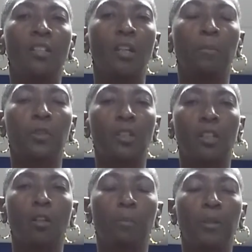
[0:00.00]
their
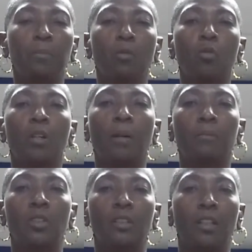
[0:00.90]
particular people who
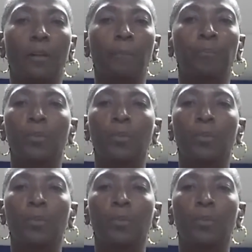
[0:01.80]
come to them.